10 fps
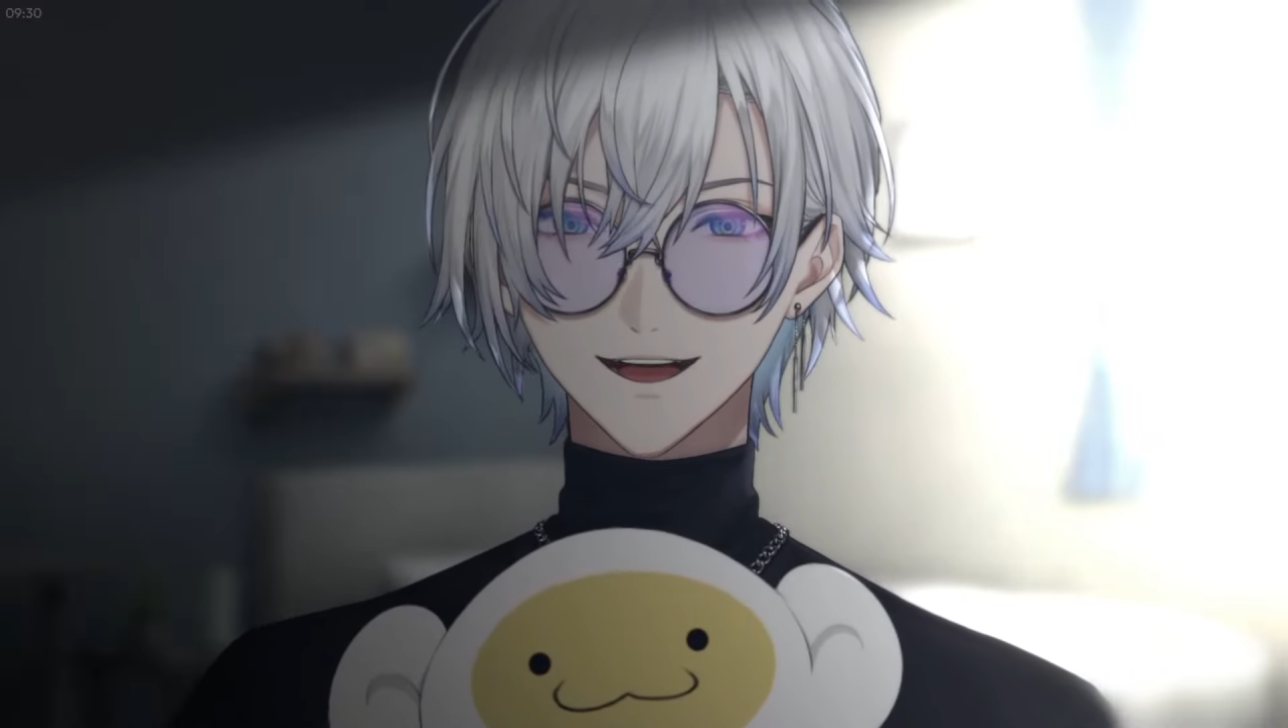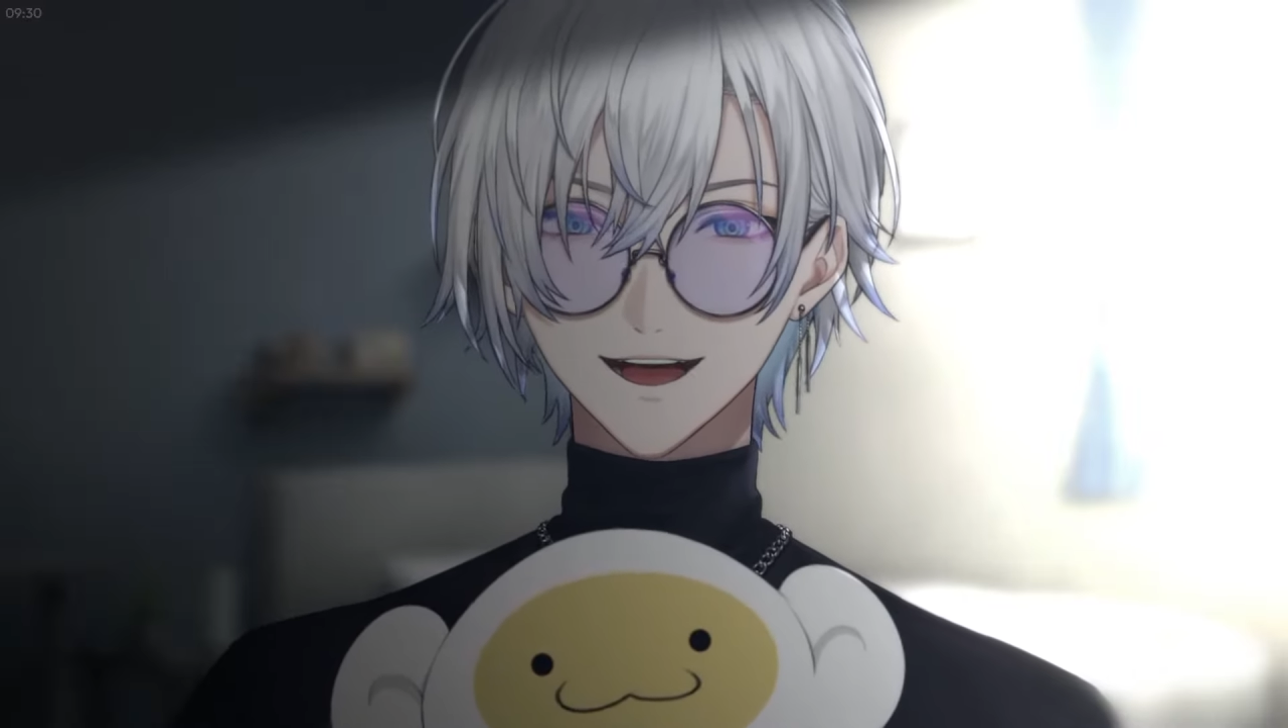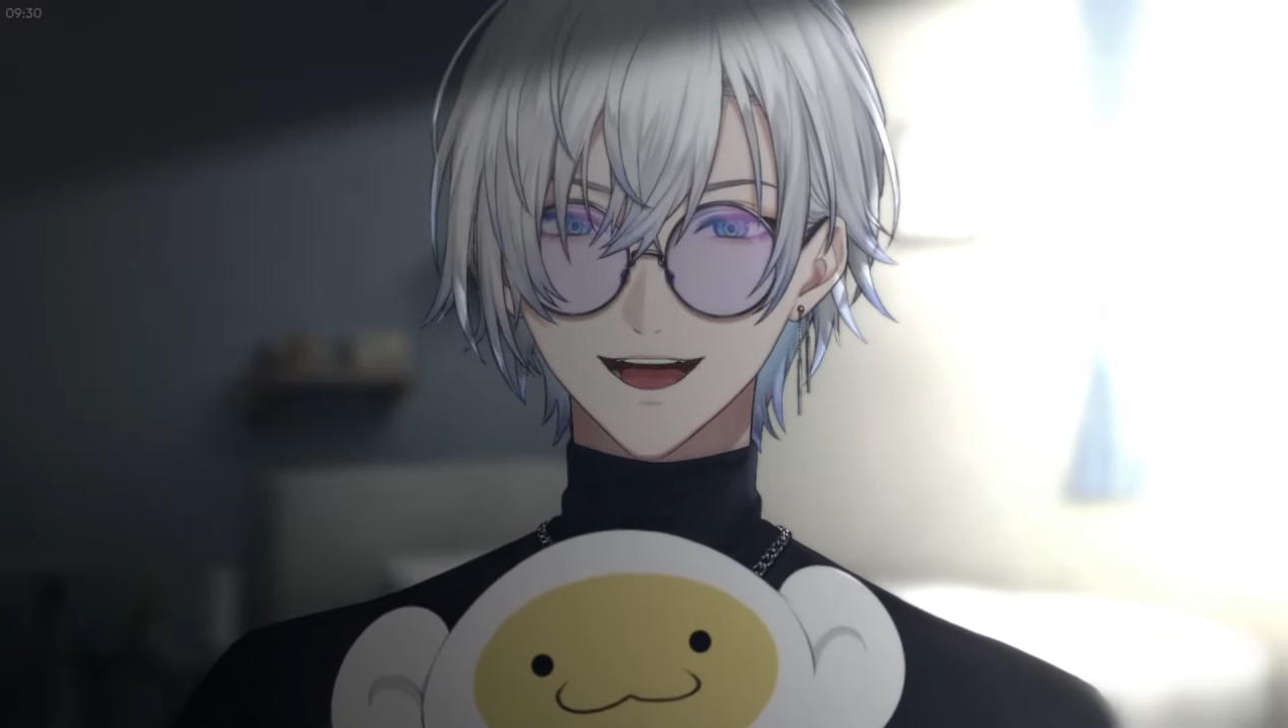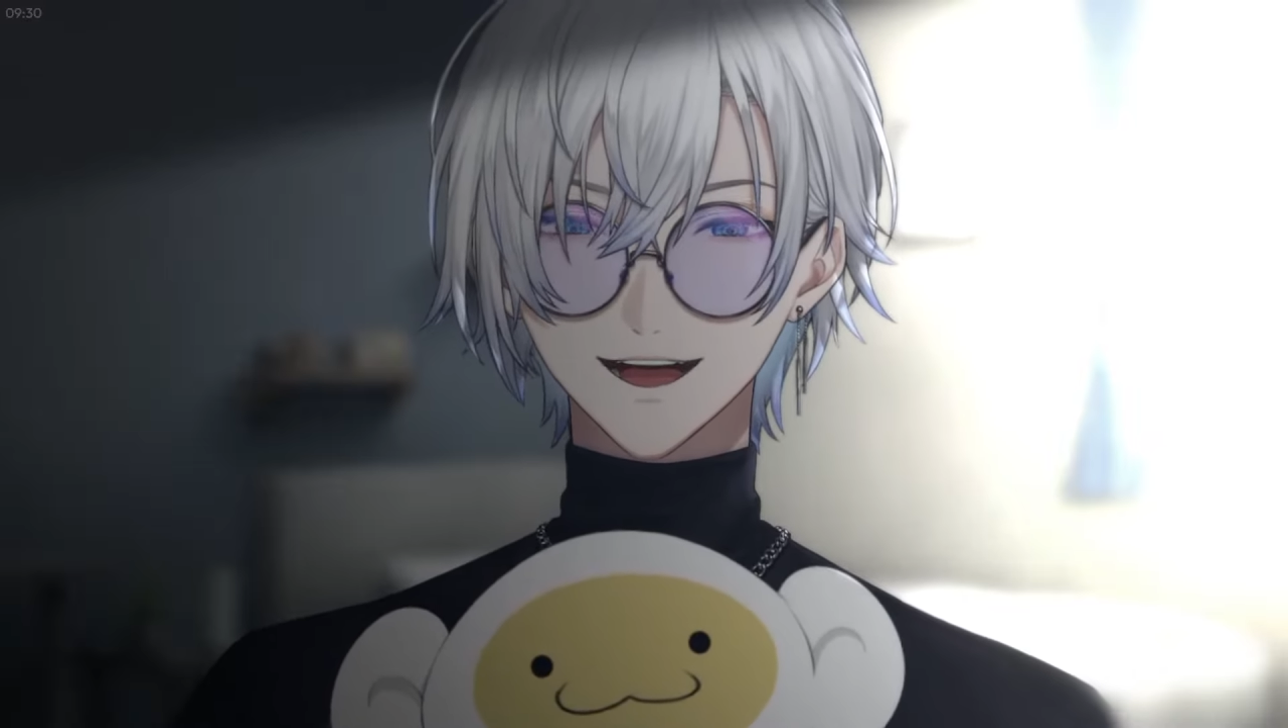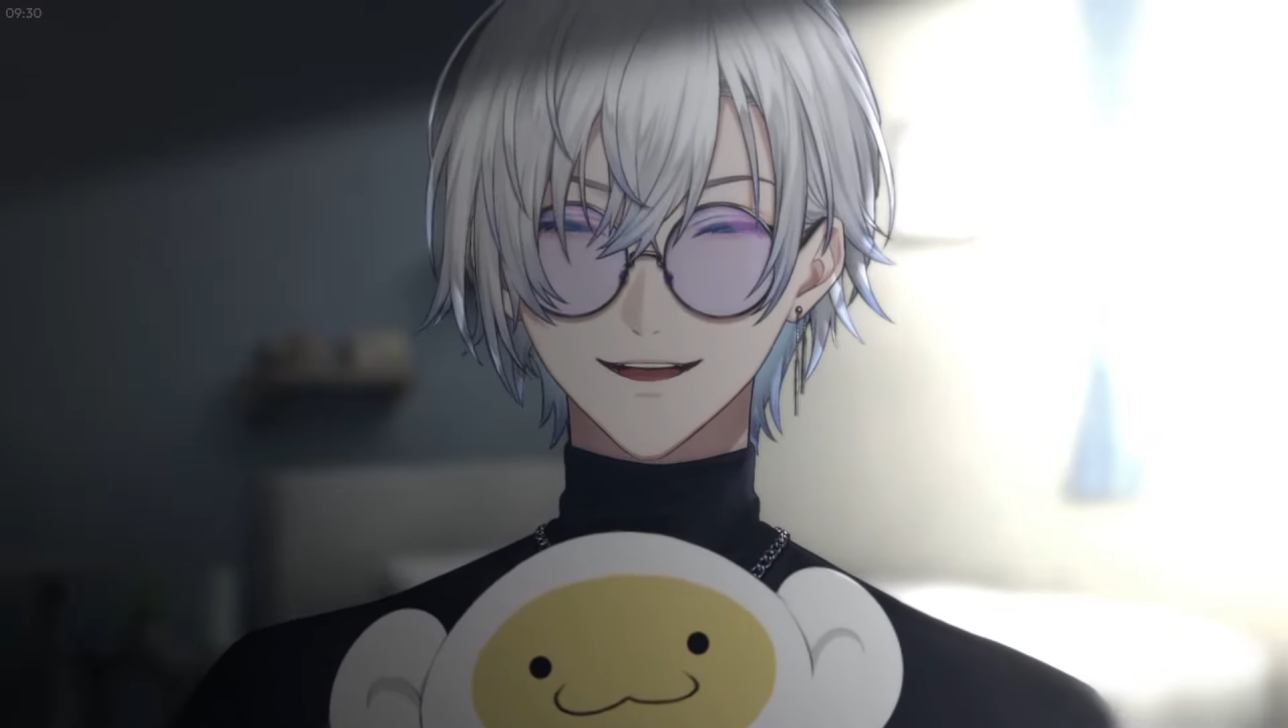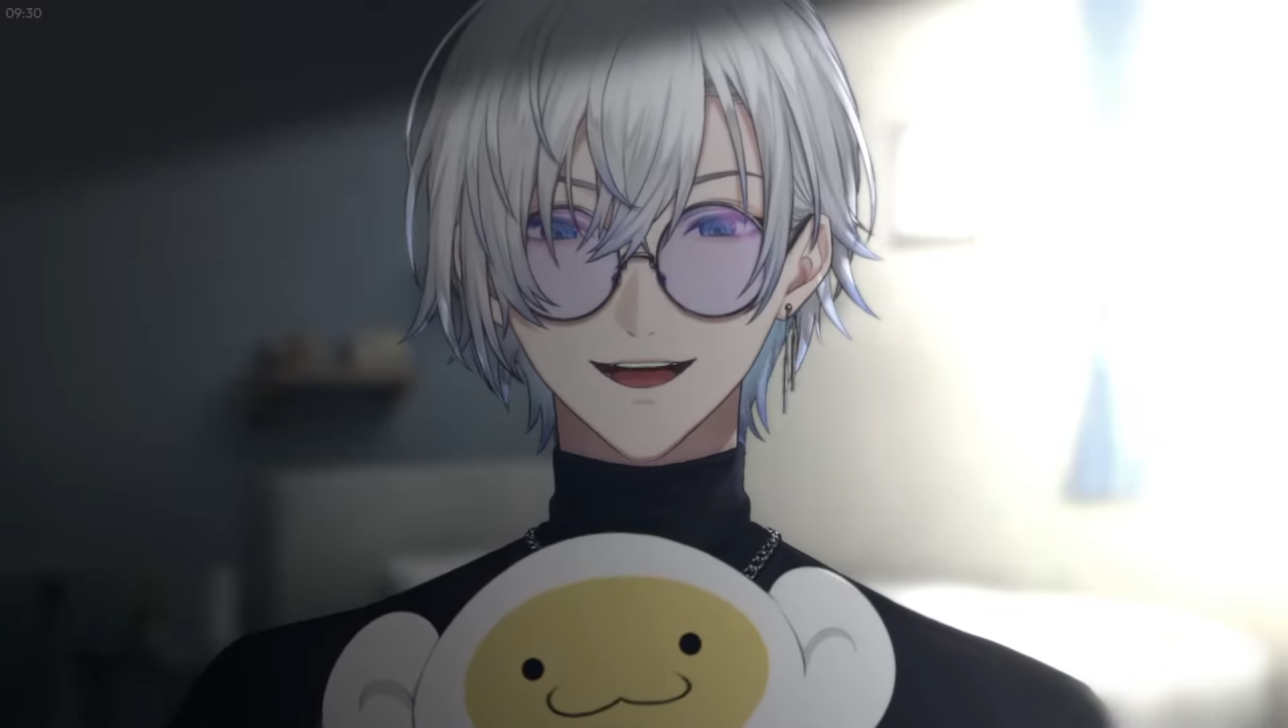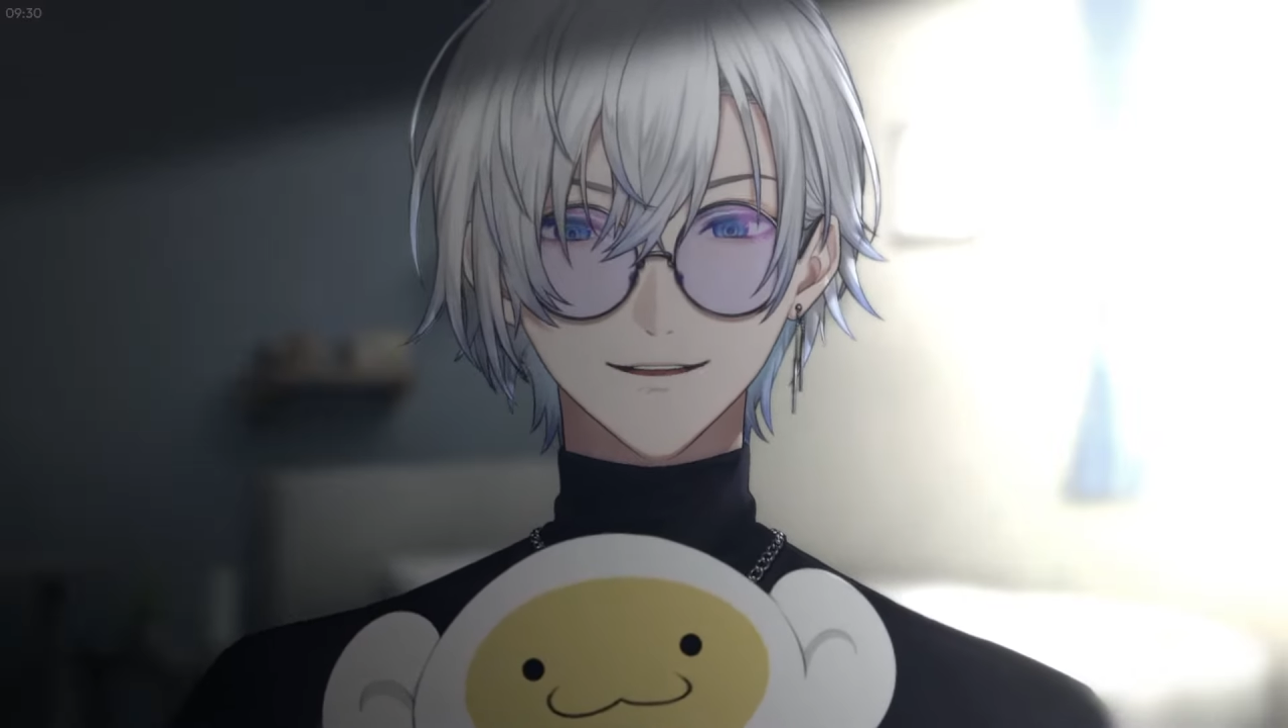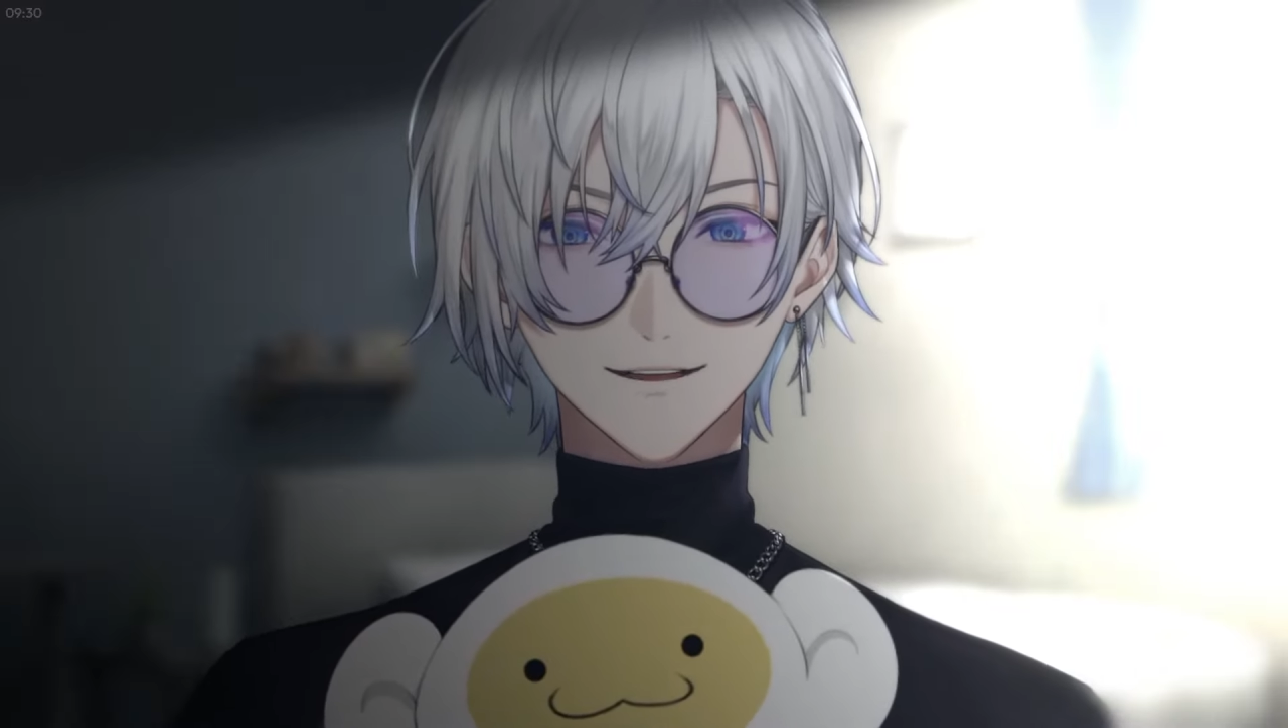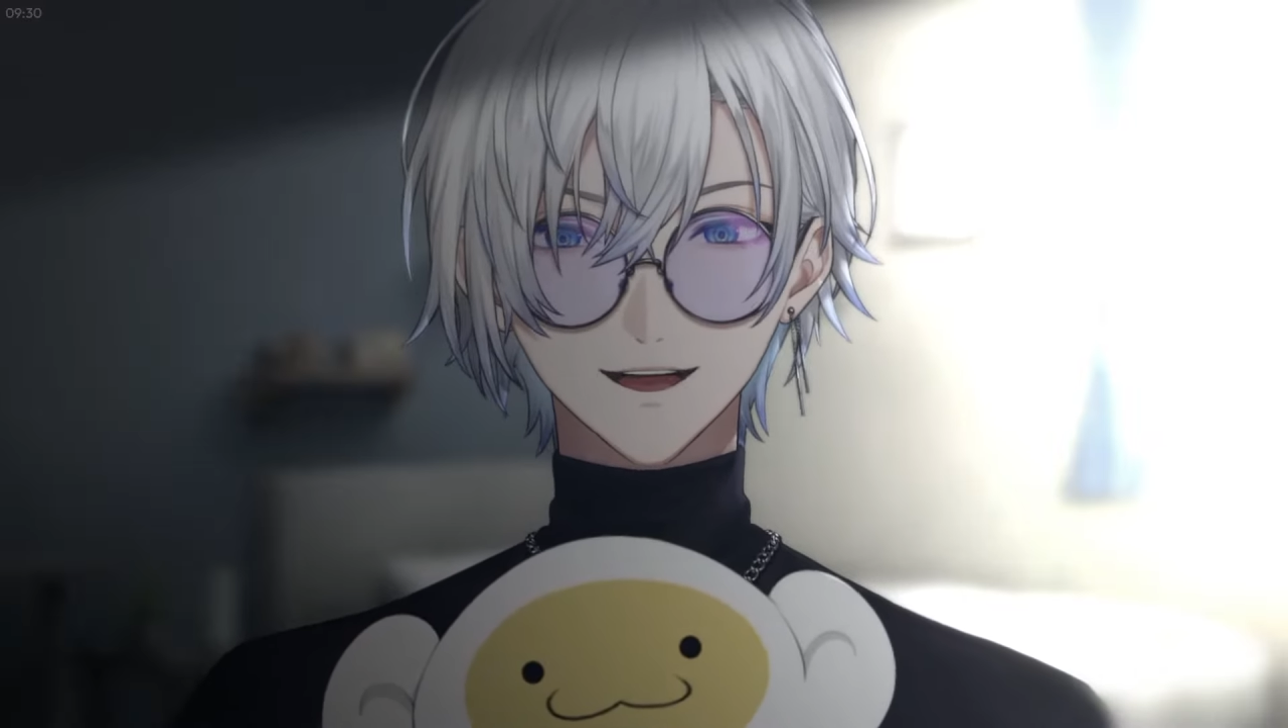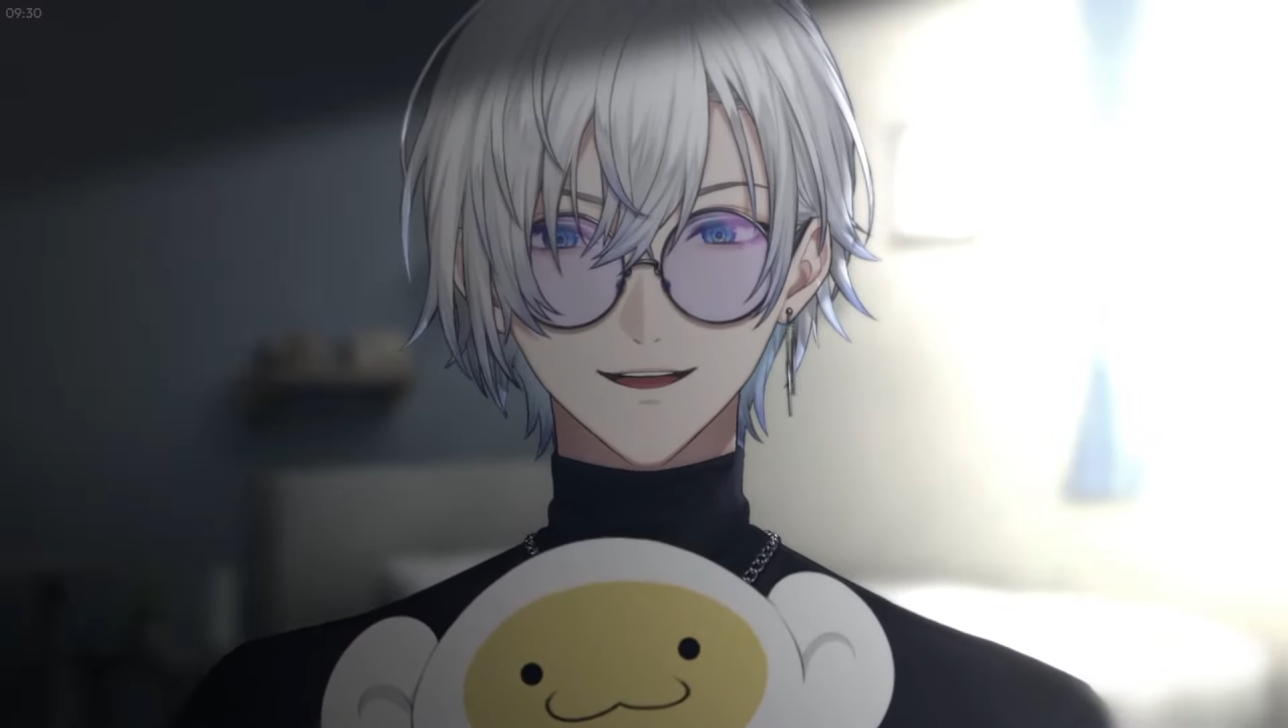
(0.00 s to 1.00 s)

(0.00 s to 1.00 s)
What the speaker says: and I am proud of